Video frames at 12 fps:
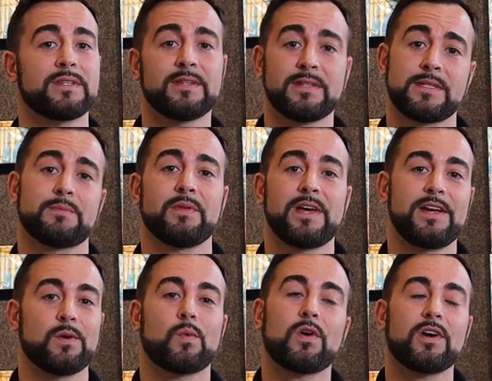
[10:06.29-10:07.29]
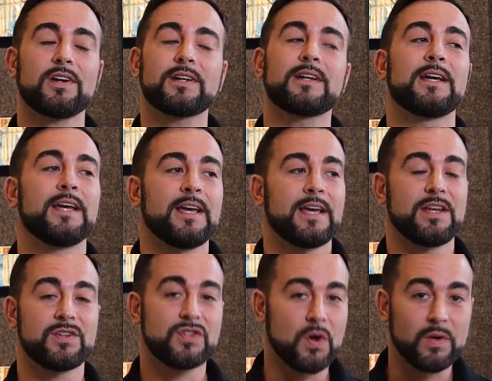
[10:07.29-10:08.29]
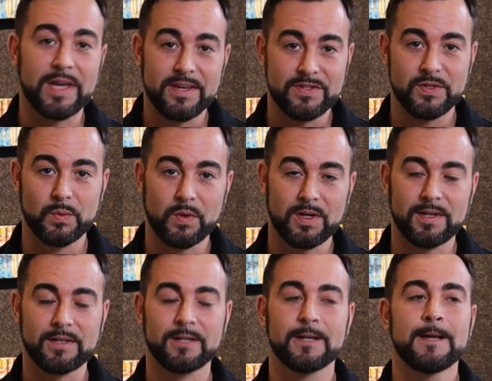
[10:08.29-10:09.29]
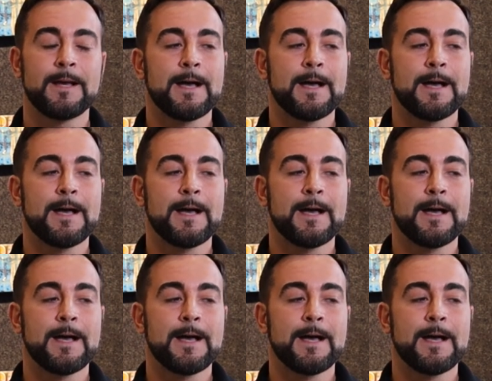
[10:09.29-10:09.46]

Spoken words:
to display your work and showcase your work.